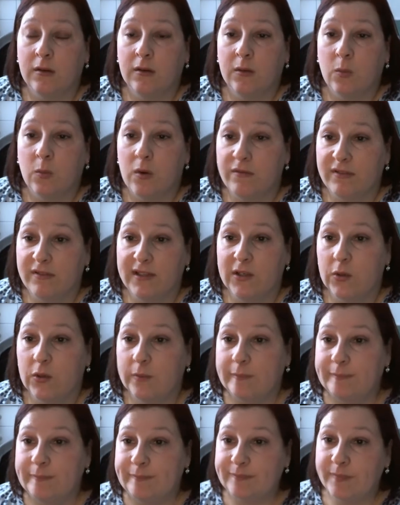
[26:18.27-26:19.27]
Waffling on.
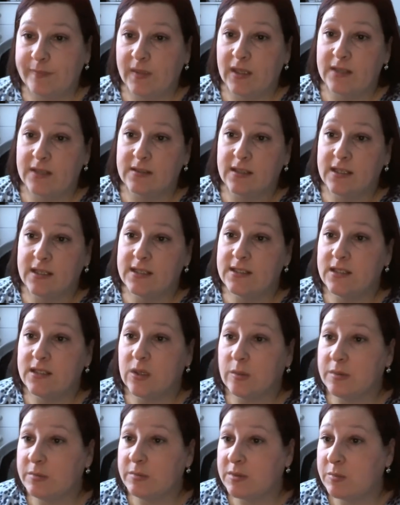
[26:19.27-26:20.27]
Yeah, so here's the
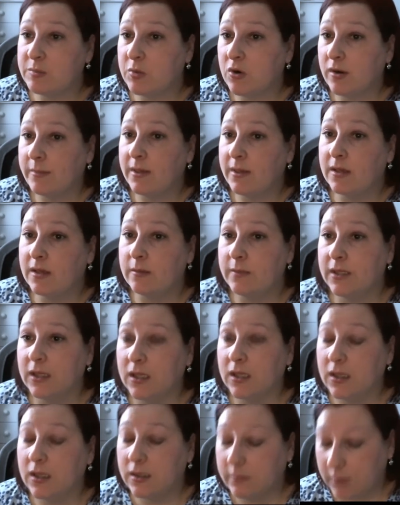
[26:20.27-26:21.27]
Optimus Prime helmet.
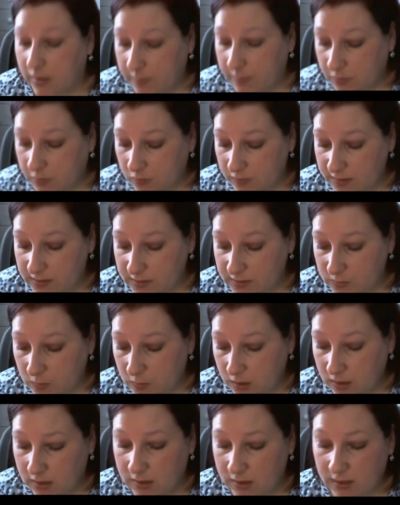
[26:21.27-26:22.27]
I bought this
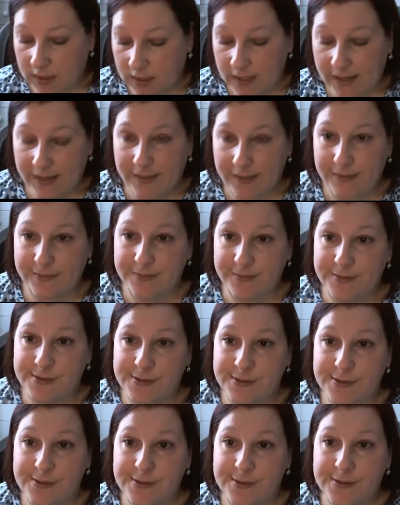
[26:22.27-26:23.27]
one and
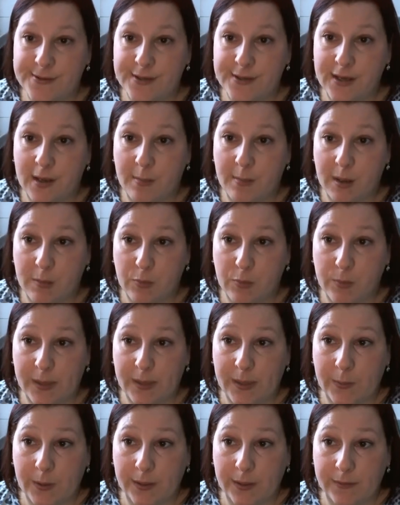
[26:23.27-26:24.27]
a Bumblebee
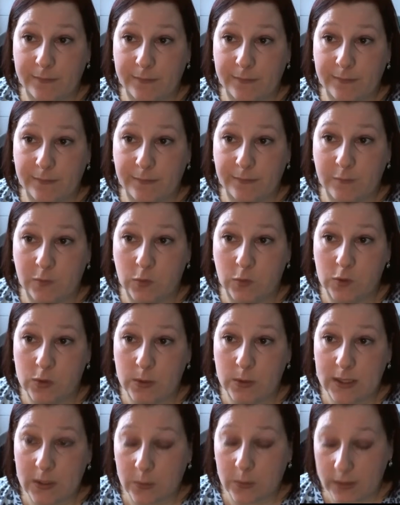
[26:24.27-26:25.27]
one for
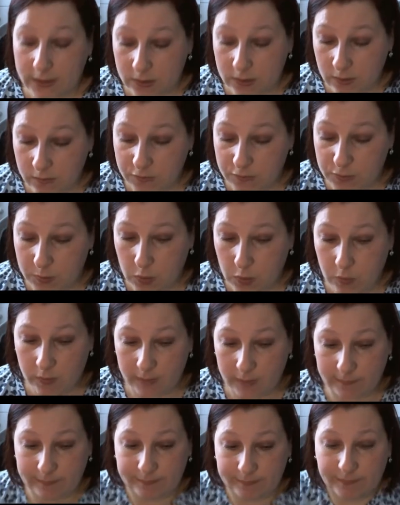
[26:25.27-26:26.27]
£20 off Shpock,
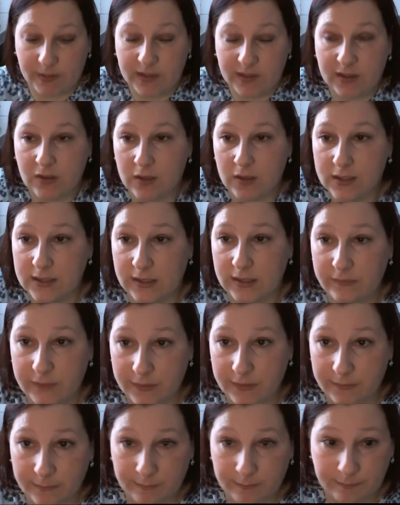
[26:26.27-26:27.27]
and the guy
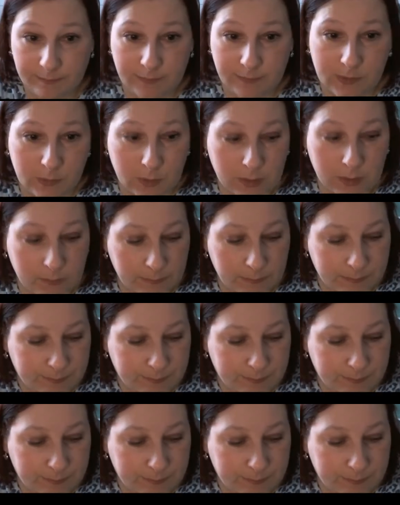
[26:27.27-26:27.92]
delivered as well.